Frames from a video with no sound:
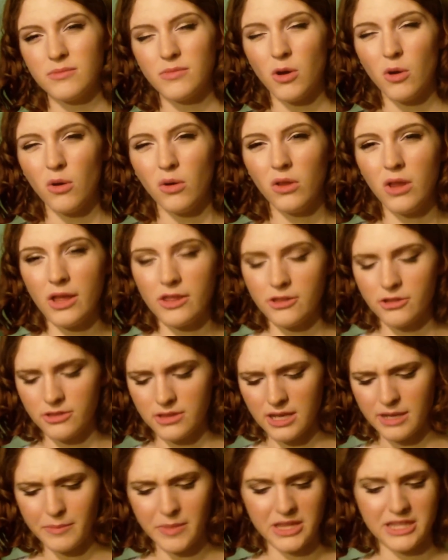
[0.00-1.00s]
whole other
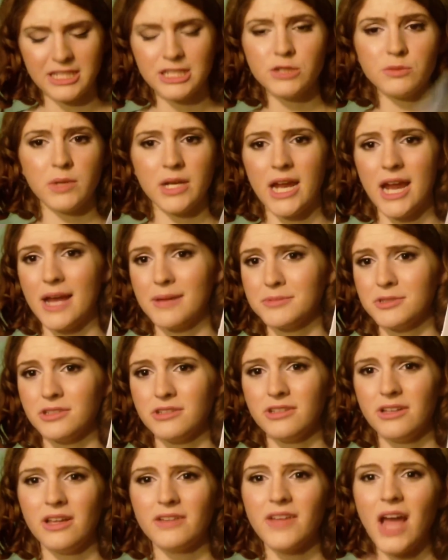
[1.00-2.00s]
thing, but this one I
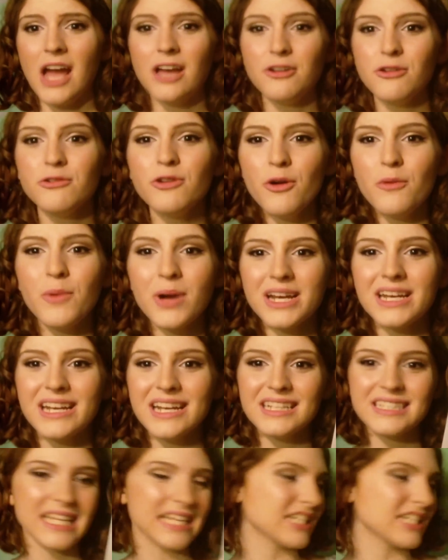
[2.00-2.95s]
don't know what it is.